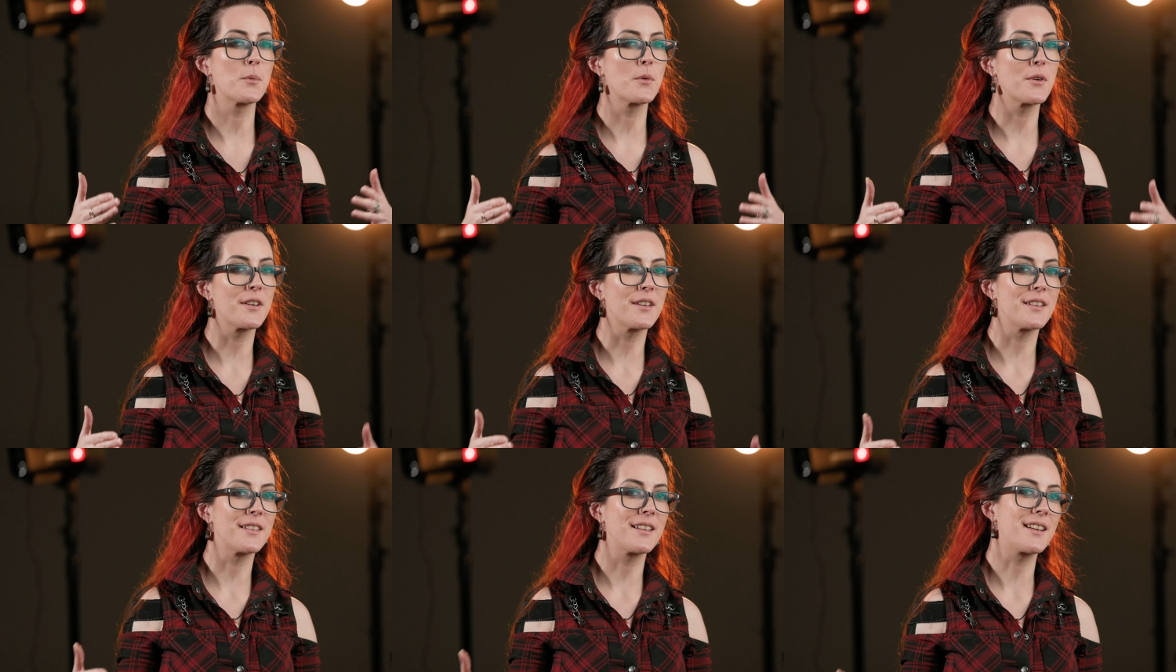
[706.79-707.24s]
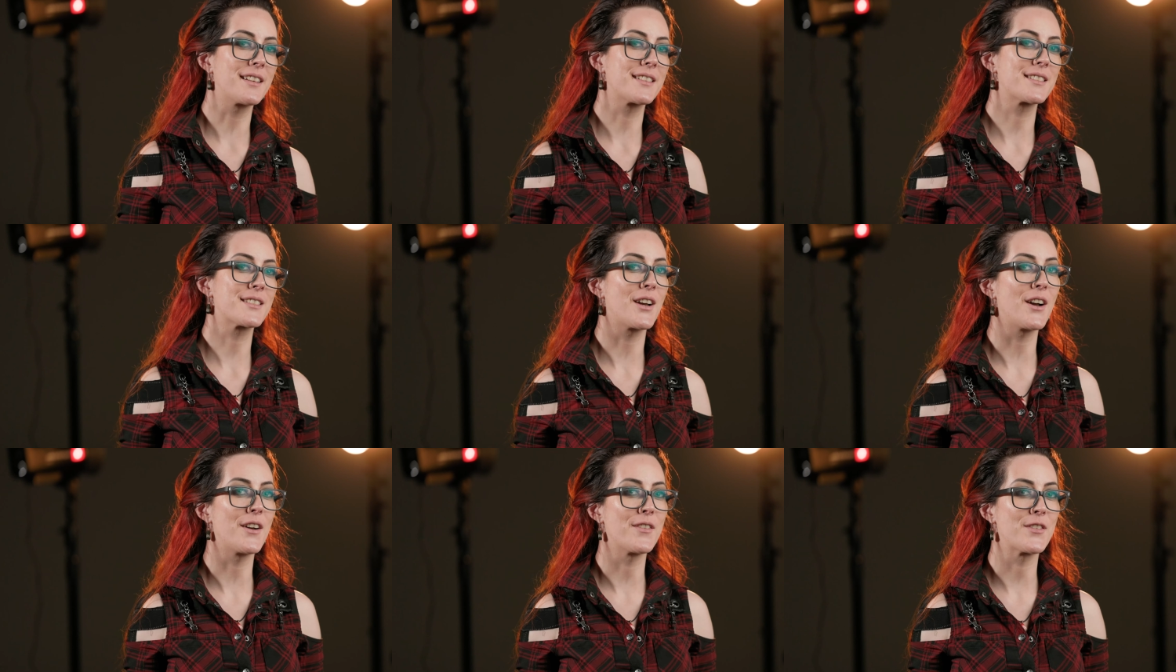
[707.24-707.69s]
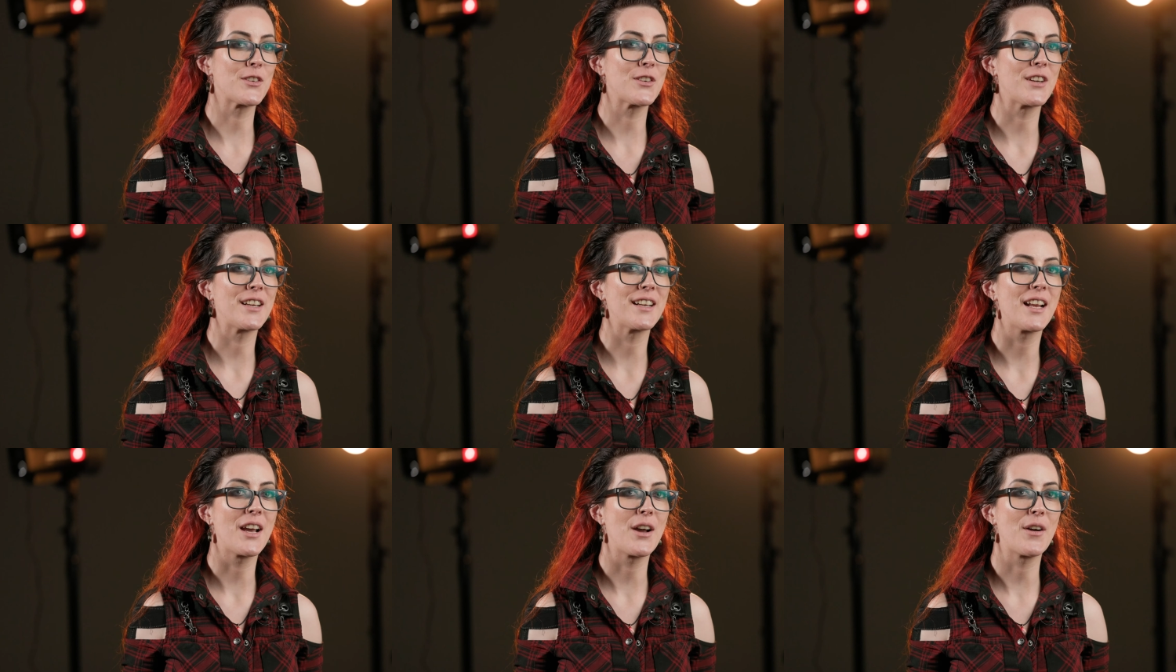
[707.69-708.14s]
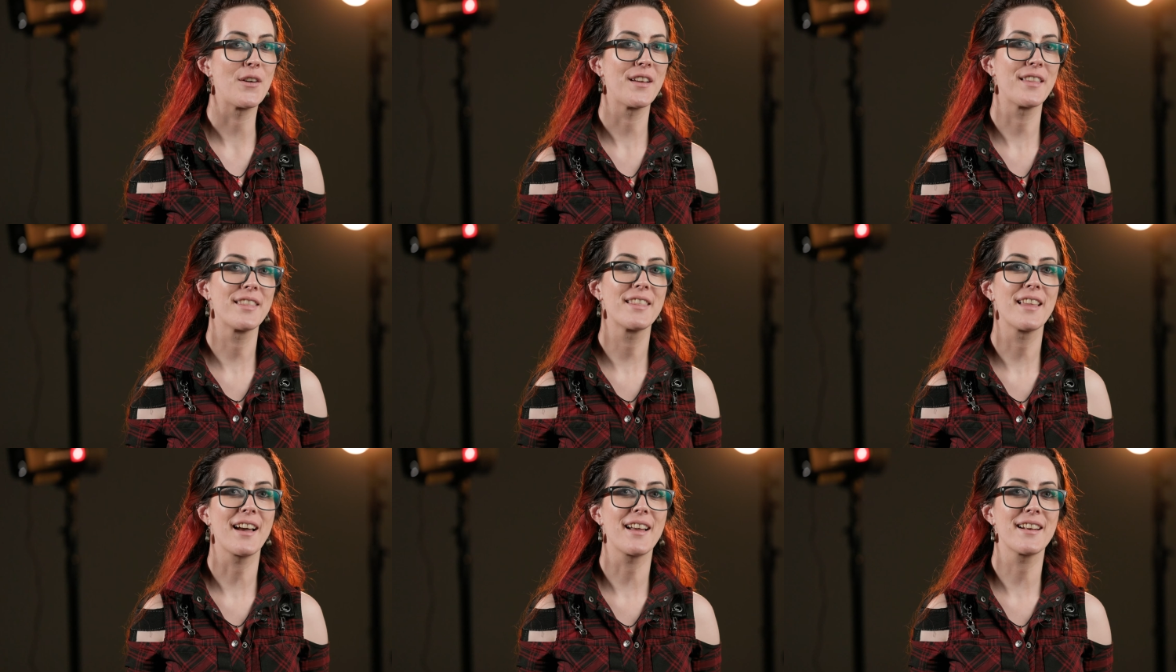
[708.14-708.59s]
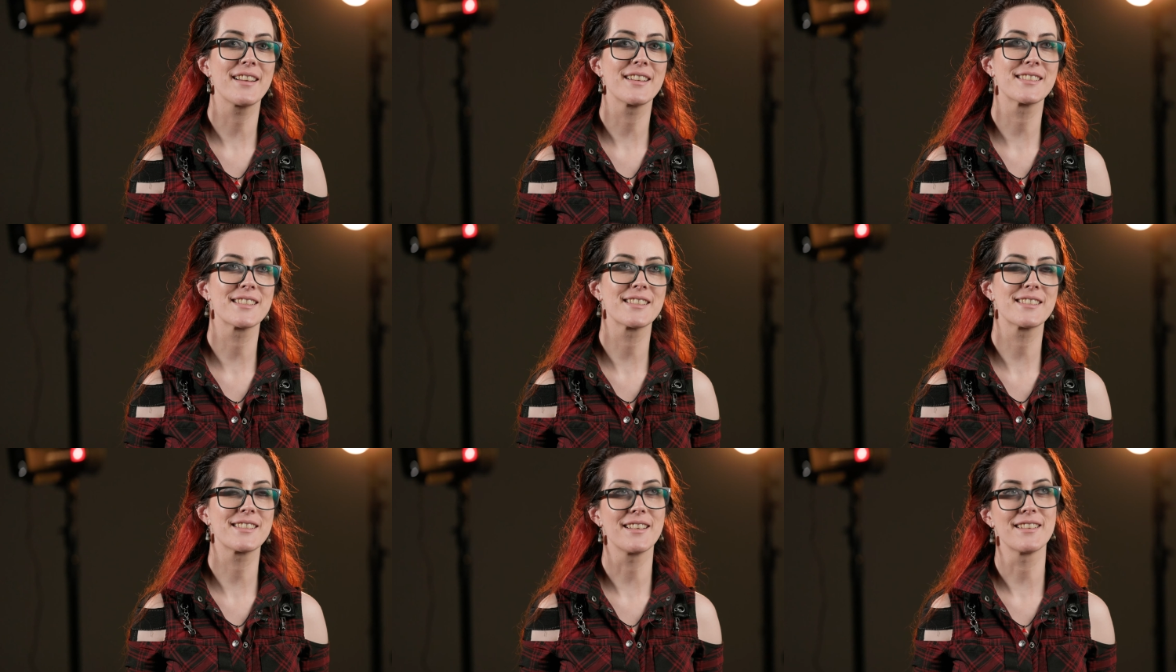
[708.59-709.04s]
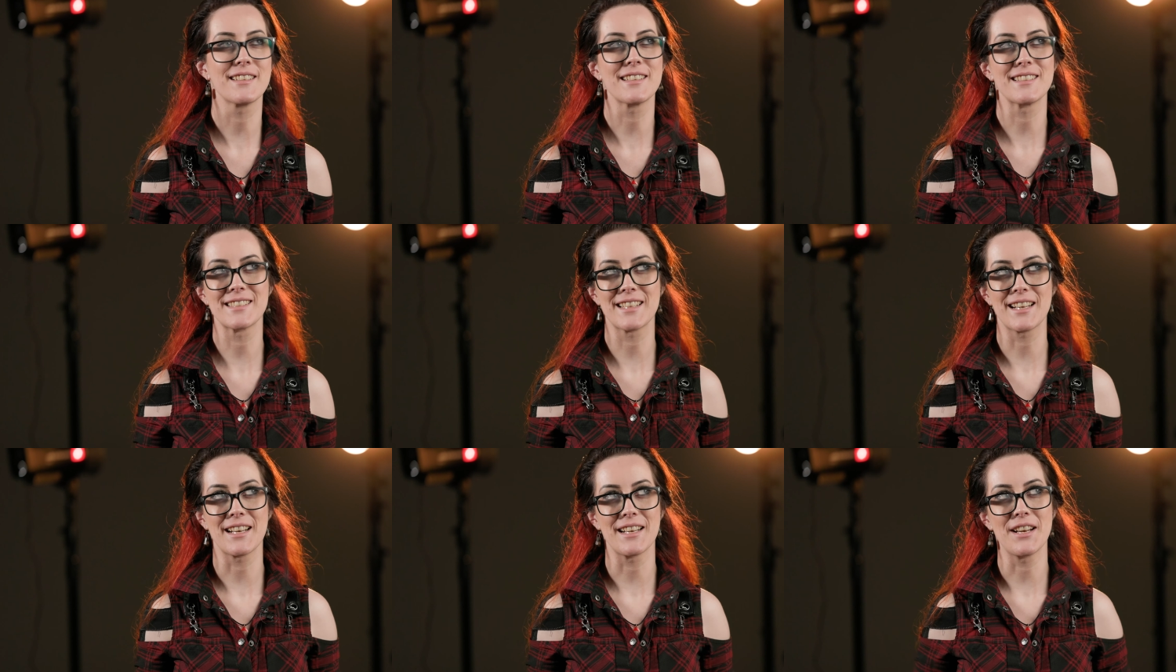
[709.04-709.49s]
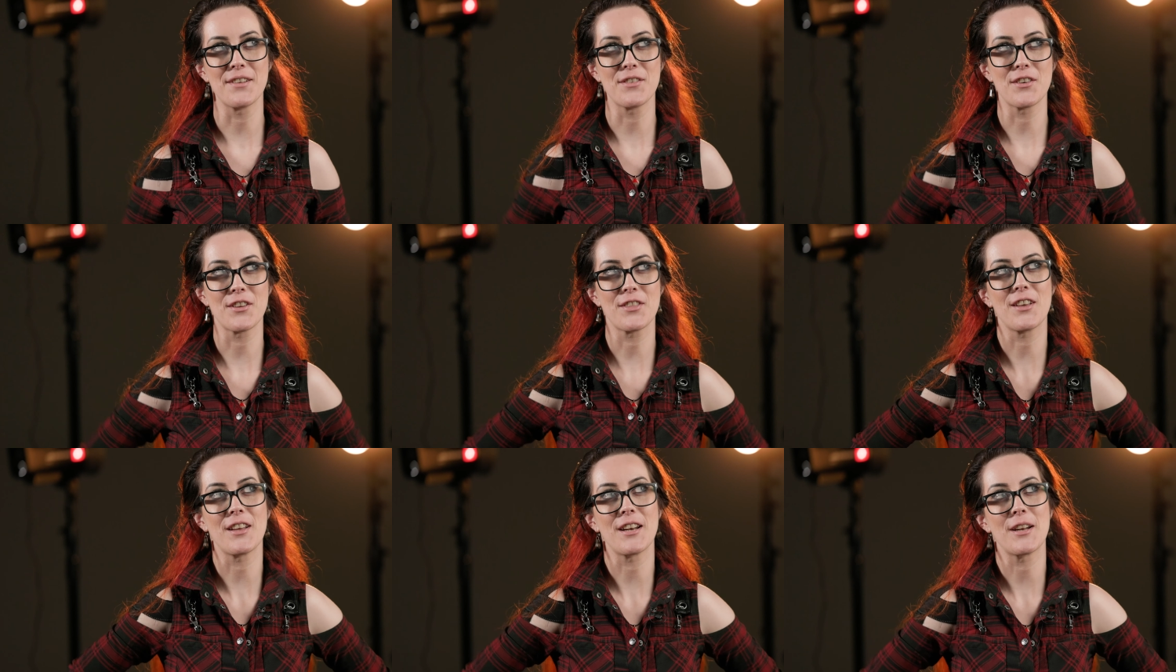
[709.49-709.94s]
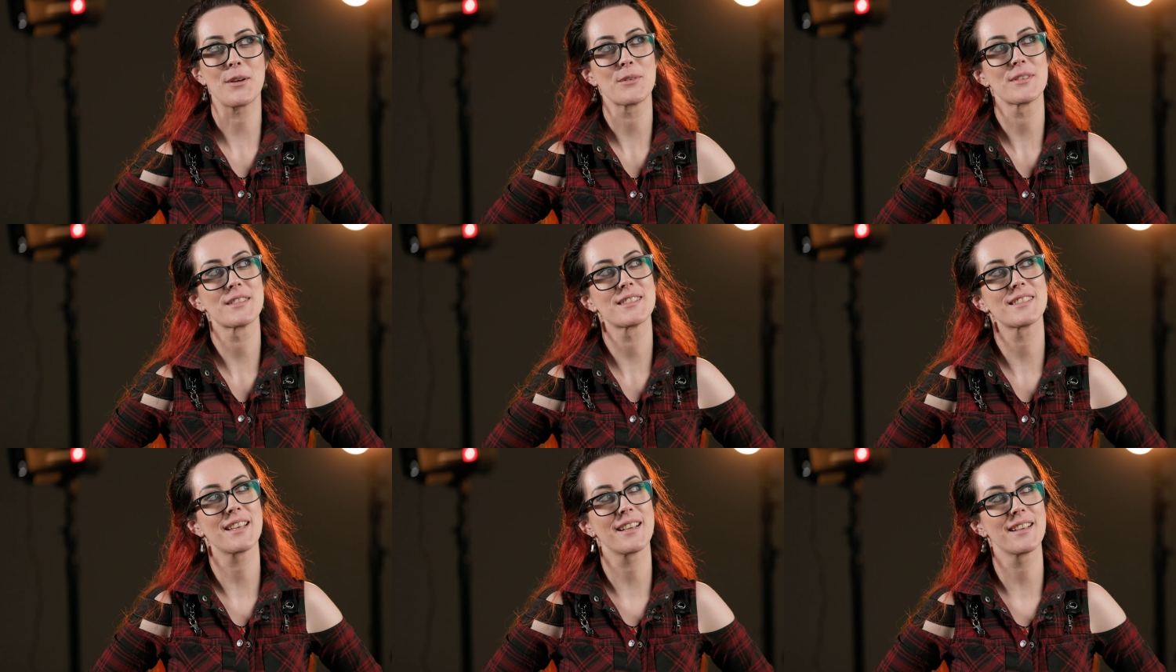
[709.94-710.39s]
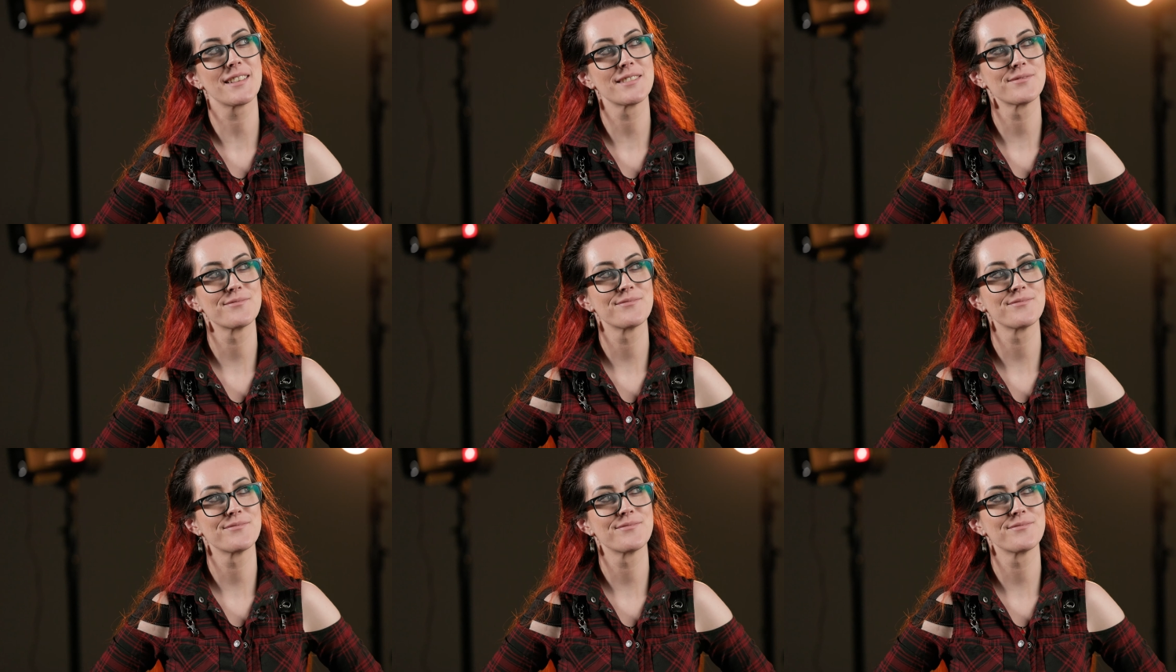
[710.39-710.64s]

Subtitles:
world has to offer right now, and that is a sentence that I never thought I would say.